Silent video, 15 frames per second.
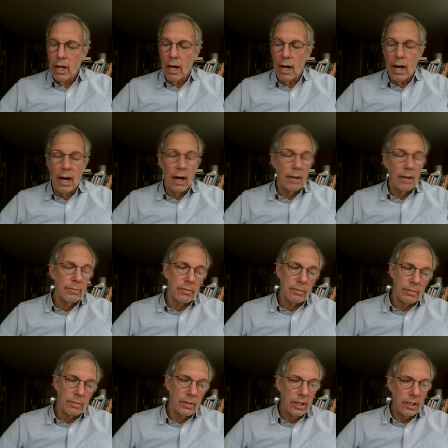Uh,
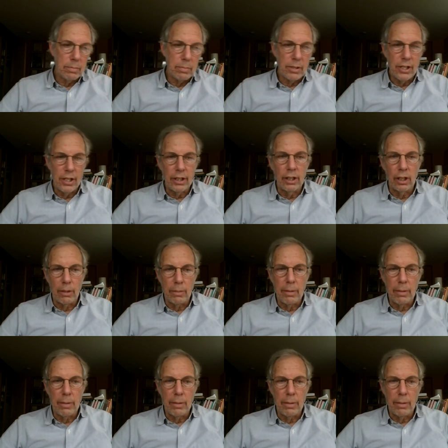this particular